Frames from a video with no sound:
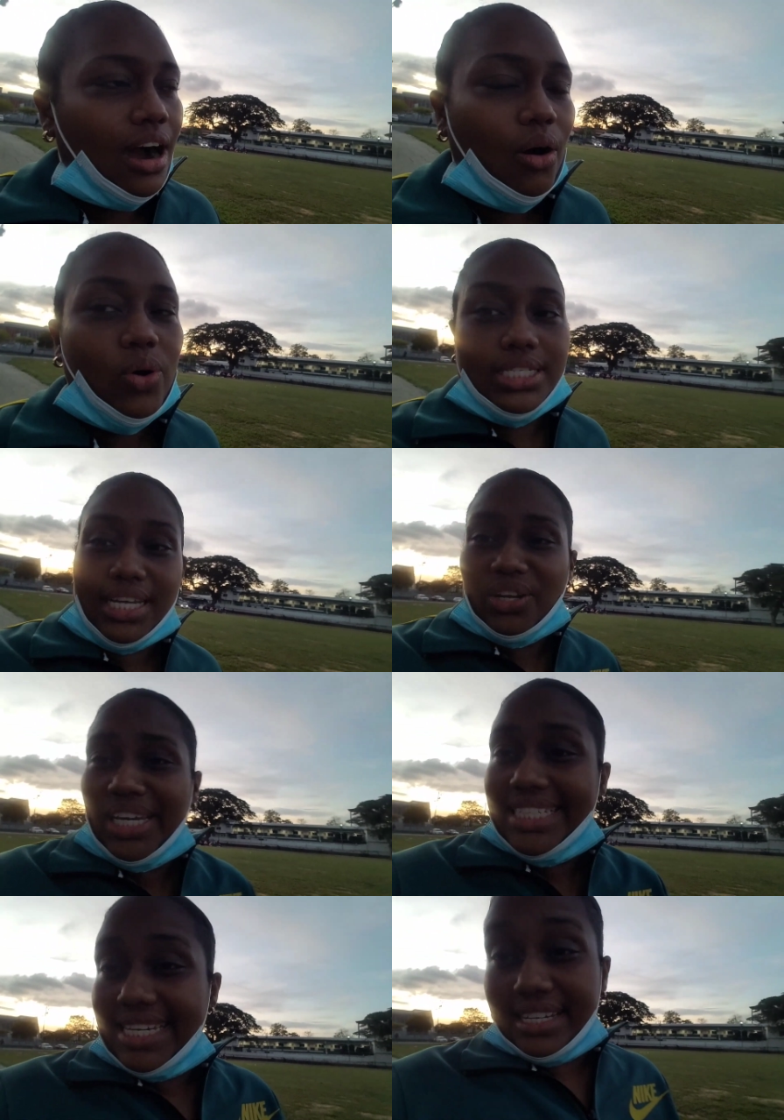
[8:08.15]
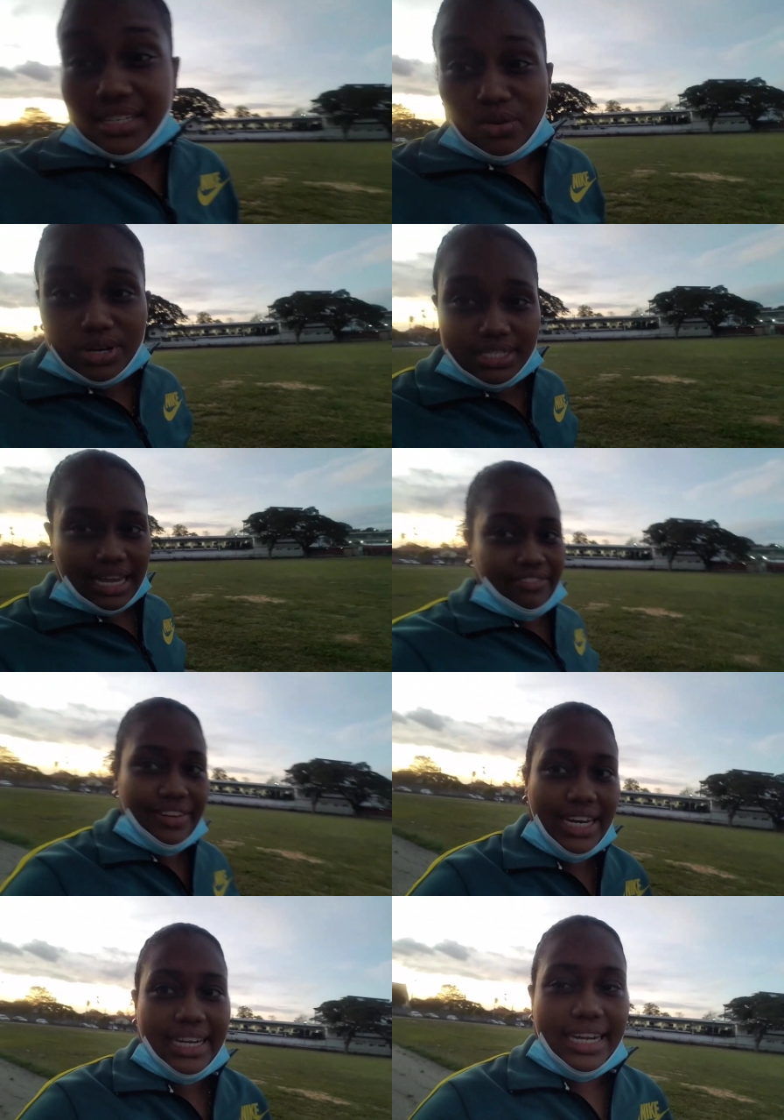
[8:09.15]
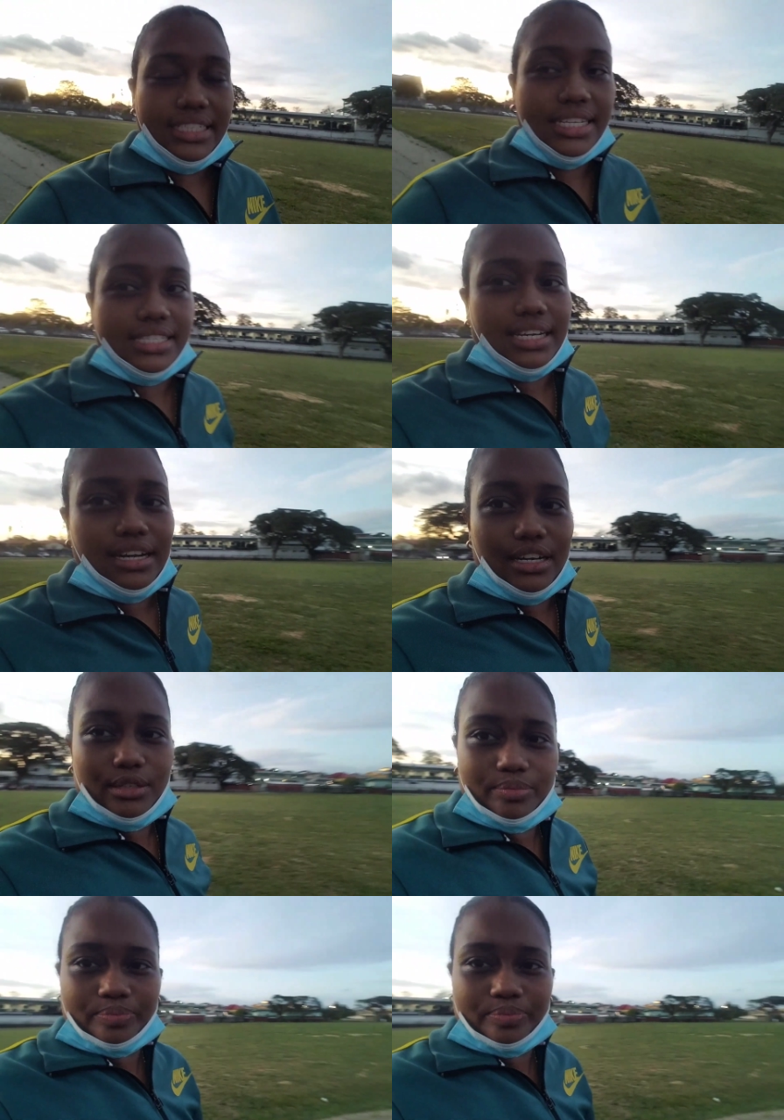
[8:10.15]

hours and you eat 8 hours I feel like that is a